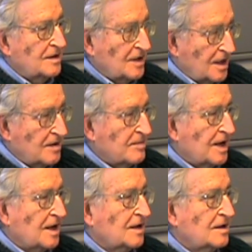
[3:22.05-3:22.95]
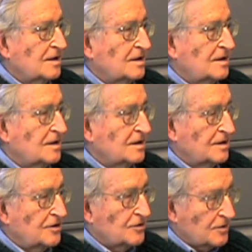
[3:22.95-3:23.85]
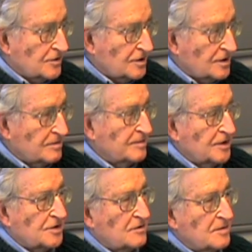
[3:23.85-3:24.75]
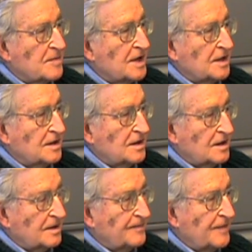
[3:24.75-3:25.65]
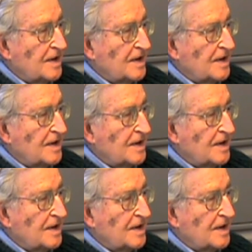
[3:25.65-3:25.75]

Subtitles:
AIPAC that Jerusalem must remain the